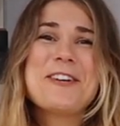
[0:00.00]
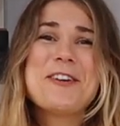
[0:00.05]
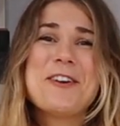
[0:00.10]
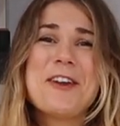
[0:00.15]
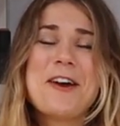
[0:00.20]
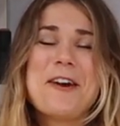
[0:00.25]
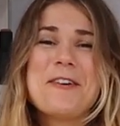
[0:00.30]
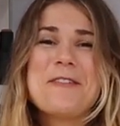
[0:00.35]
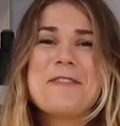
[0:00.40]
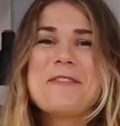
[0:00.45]
You
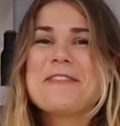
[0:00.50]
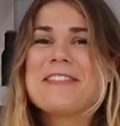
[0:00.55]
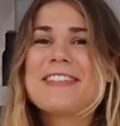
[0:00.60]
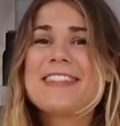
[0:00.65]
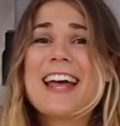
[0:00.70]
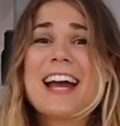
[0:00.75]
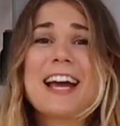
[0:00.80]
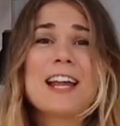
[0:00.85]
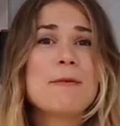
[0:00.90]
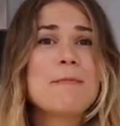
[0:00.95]
know,
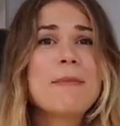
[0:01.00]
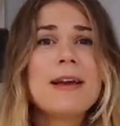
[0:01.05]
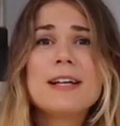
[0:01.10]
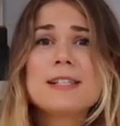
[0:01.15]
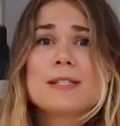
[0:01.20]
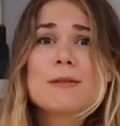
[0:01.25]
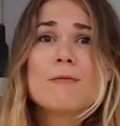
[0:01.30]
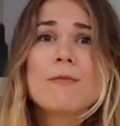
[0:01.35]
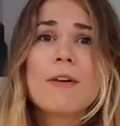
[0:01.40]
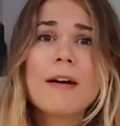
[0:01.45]
they're going to make
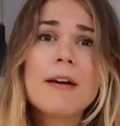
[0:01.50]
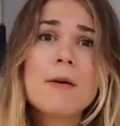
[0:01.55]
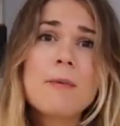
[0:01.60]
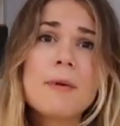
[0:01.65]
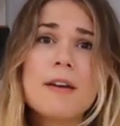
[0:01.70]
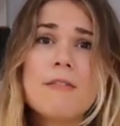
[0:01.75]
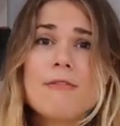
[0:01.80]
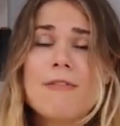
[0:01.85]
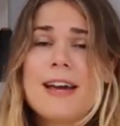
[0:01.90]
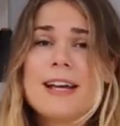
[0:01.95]
some very
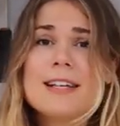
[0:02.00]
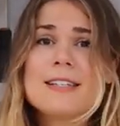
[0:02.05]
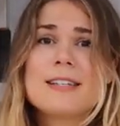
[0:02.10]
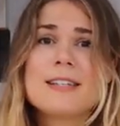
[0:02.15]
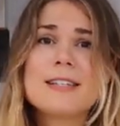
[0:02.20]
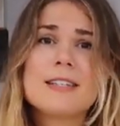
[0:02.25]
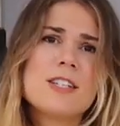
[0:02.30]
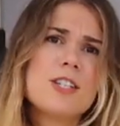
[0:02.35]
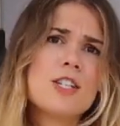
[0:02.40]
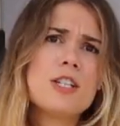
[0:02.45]
weird
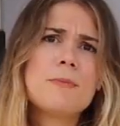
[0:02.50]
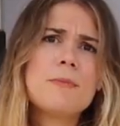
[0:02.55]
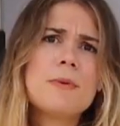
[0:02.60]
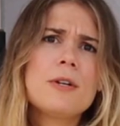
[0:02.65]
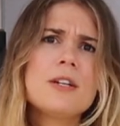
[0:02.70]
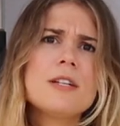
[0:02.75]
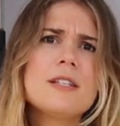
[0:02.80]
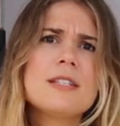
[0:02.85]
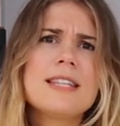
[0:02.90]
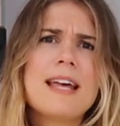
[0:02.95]
faces, and just
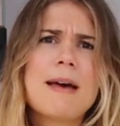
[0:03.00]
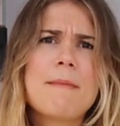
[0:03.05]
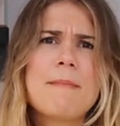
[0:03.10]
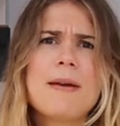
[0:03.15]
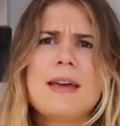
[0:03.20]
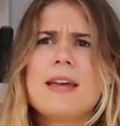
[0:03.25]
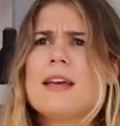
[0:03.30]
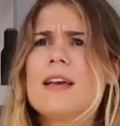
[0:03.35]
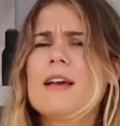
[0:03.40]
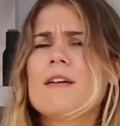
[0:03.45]
because they're
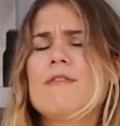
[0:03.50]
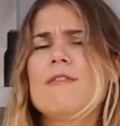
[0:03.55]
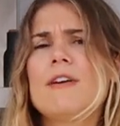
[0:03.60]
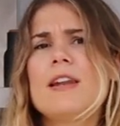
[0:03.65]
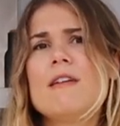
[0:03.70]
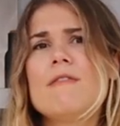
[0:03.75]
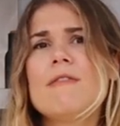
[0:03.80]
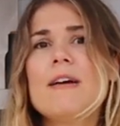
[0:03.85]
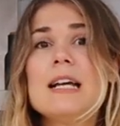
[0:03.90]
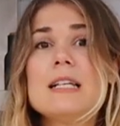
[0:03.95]
making a
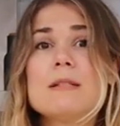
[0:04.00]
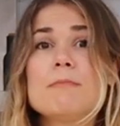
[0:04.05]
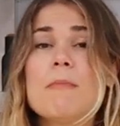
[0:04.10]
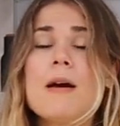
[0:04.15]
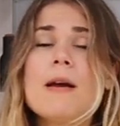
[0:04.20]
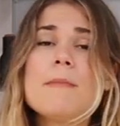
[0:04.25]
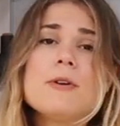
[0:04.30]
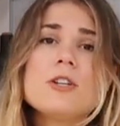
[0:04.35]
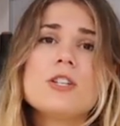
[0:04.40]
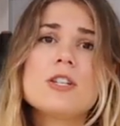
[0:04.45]
funny face
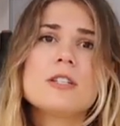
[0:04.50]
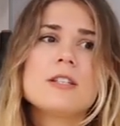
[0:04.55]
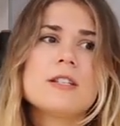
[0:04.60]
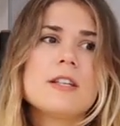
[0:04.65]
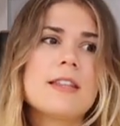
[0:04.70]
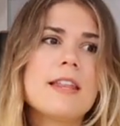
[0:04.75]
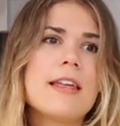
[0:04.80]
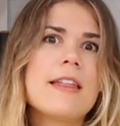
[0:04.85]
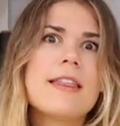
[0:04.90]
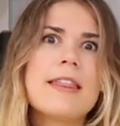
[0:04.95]
might be just
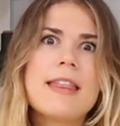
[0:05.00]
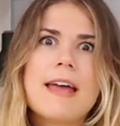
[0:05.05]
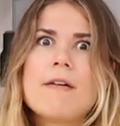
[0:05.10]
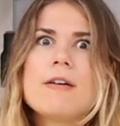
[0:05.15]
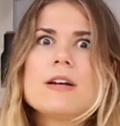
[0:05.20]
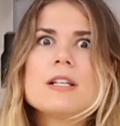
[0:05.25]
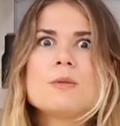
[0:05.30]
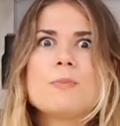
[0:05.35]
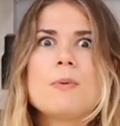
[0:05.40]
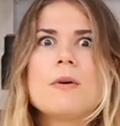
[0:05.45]
that
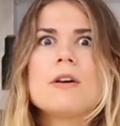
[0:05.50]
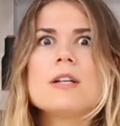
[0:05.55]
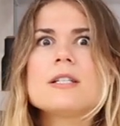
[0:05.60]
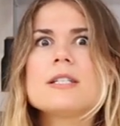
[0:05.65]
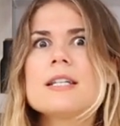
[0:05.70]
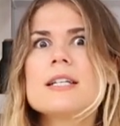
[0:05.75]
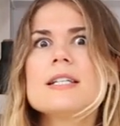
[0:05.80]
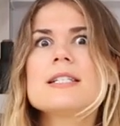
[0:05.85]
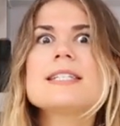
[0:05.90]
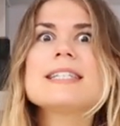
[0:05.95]
they're
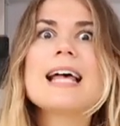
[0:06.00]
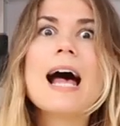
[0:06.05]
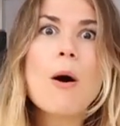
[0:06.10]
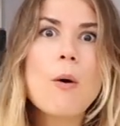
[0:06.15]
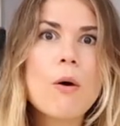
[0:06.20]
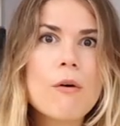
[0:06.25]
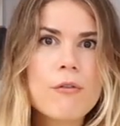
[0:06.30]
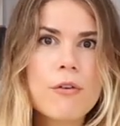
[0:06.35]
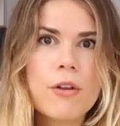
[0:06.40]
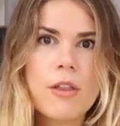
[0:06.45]
experiencing
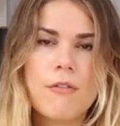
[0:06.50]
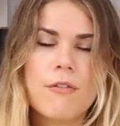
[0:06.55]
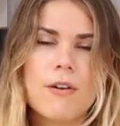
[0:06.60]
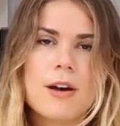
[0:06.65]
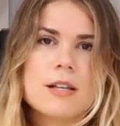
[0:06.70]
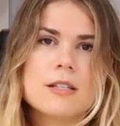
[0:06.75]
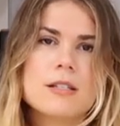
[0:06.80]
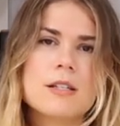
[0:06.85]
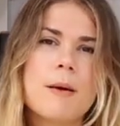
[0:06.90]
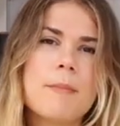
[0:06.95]
sour for the
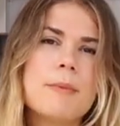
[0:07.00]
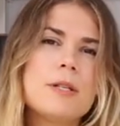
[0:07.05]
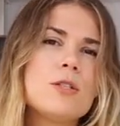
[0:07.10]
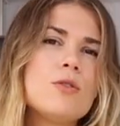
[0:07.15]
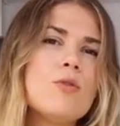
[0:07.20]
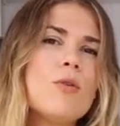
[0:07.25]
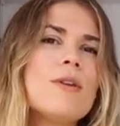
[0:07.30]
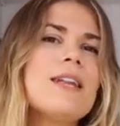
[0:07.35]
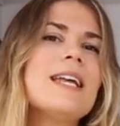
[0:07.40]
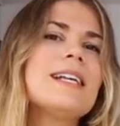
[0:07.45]
first time. It's
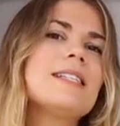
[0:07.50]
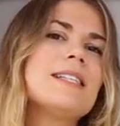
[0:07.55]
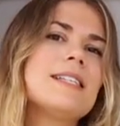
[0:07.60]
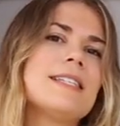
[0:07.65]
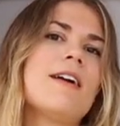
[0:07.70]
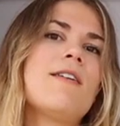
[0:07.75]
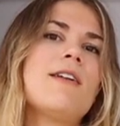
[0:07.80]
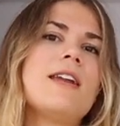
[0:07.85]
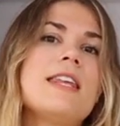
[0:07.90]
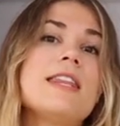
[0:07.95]
not
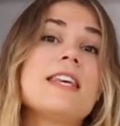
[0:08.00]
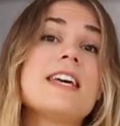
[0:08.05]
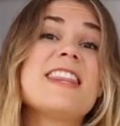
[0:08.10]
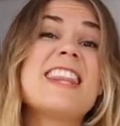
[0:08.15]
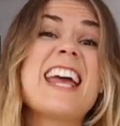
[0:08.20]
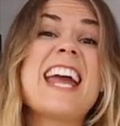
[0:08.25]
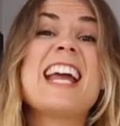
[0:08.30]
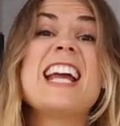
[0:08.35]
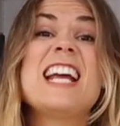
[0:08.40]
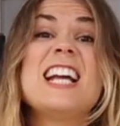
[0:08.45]
necessarily
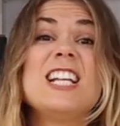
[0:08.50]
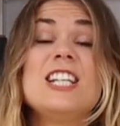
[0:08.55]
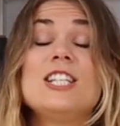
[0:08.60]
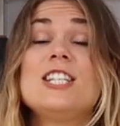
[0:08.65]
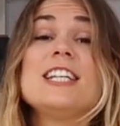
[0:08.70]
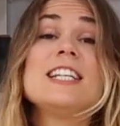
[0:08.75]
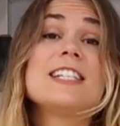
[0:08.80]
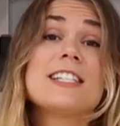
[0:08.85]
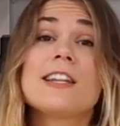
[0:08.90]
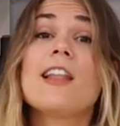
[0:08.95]
that they
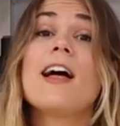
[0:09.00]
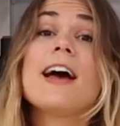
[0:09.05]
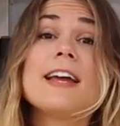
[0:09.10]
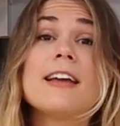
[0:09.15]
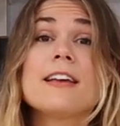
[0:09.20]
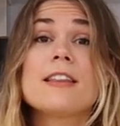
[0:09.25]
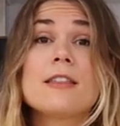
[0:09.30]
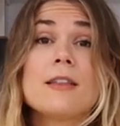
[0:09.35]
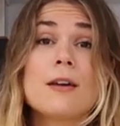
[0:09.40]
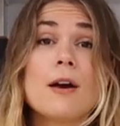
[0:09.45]

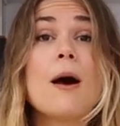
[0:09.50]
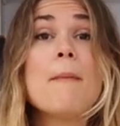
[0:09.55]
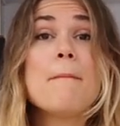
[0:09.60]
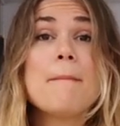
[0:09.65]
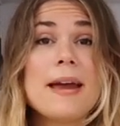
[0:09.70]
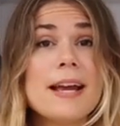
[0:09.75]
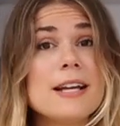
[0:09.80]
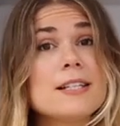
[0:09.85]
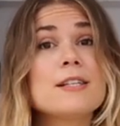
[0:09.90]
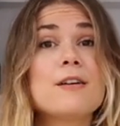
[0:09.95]
dislike the
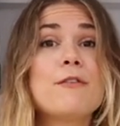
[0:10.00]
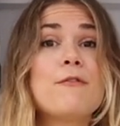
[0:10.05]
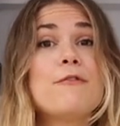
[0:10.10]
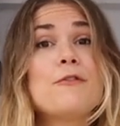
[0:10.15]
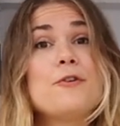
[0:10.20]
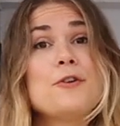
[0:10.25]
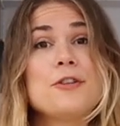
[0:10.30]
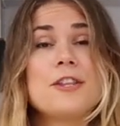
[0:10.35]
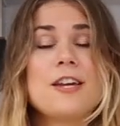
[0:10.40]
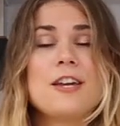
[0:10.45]
amazing
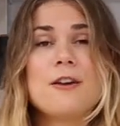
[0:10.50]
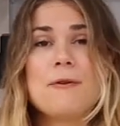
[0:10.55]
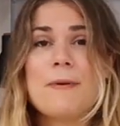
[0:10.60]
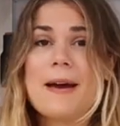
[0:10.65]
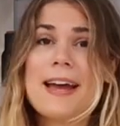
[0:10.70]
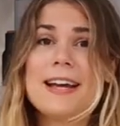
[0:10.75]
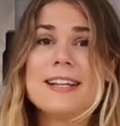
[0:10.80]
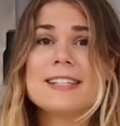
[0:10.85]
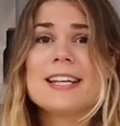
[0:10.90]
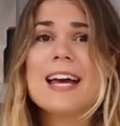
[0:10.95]
food that you
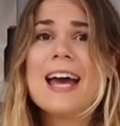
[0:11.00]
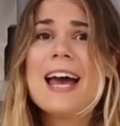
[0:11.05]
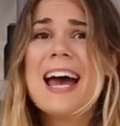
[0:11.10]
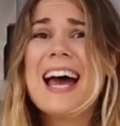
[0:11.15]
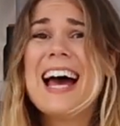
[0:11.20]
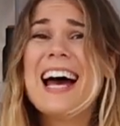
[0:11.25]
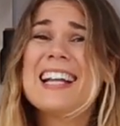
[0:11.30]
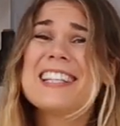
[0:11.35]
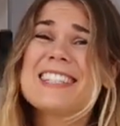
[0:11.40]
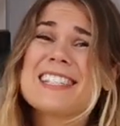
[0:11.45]
ate.
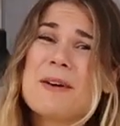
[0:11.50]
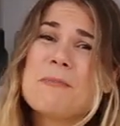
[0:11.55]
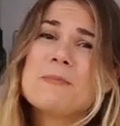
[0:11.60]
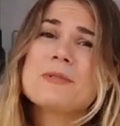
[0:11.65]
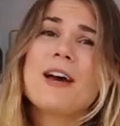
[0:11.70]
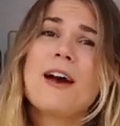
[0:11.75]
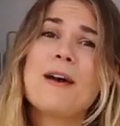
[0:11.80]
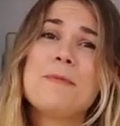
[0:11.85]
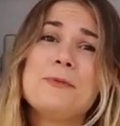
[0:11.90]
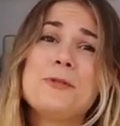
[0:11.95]
And
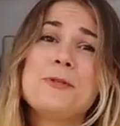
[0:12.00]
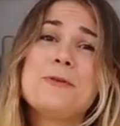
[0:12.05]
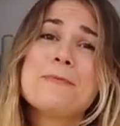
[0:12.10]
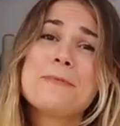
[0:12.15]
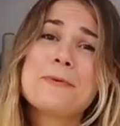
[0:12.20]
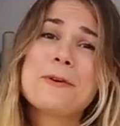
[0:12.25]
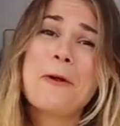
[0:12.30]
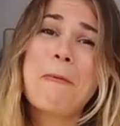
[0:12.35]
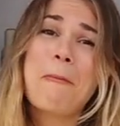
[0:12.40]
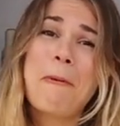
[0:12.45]
sometimes you
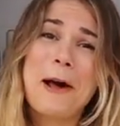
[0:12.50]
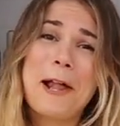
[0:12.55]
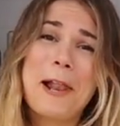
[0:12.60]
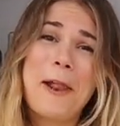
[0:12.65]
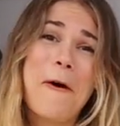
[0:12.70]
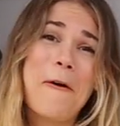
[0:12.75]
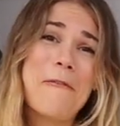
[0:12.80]
will put a